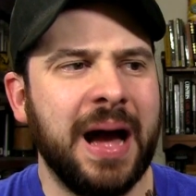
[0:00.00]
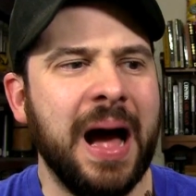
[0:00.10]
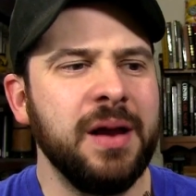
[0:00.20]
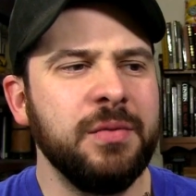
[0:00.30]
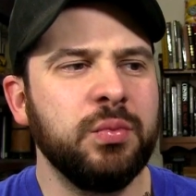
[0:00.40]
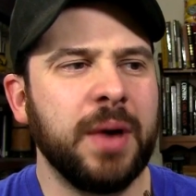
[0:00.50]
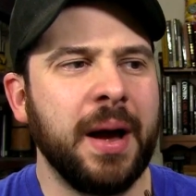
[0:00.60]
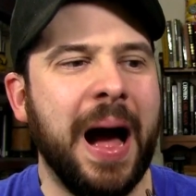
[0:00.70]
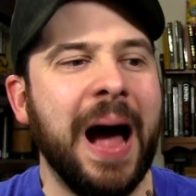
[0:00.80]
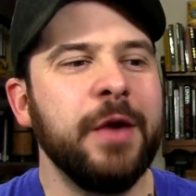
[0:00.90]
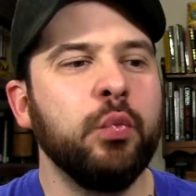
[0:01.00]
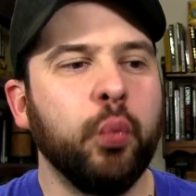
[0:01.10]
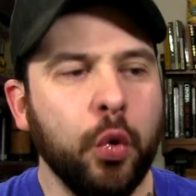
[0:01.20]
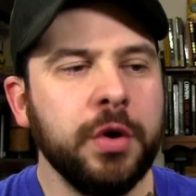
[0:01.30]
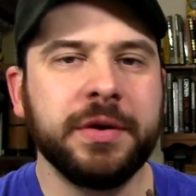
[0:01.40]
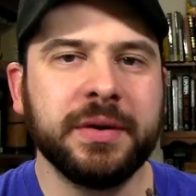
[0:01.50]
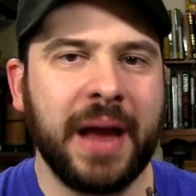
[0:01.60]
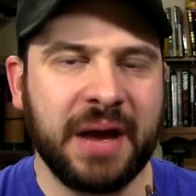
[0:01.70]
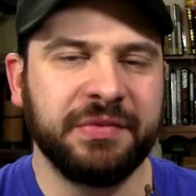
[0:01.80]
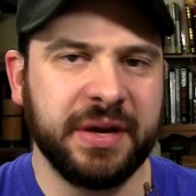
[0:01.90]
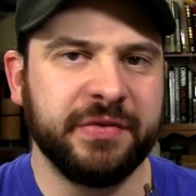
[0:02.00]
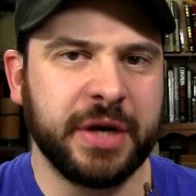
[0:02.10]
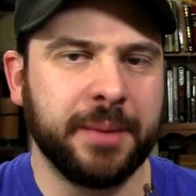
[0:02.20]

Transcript: I I would have given